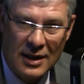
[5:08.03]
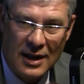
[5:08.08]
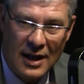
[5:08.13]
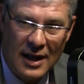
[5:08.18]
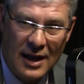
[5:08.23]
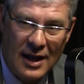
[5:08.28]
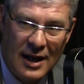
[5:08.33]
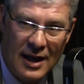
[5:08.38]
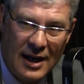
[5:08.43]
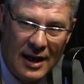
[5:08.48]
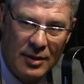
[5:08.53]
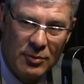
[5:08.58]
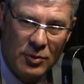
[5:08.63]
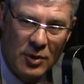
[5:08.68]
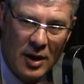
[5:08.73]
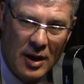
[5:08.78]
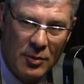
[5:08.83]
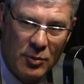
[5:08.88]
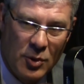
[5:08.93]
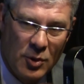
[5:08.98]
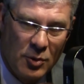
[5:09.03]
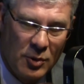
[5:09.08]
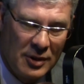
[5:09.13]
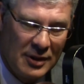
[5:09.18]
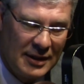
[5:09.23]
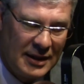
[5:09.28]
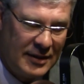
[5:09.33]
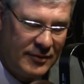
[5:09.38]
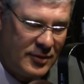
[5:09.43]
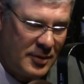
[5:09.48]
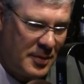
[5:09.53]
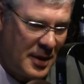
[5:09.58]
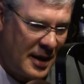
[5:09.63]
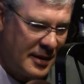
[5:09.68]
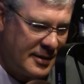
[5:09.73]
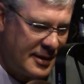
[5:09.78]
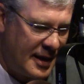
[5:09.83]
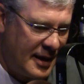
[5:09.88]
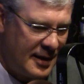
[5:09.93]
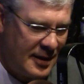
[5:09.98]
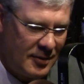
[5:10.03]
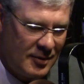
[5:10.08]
and we're relieved about that.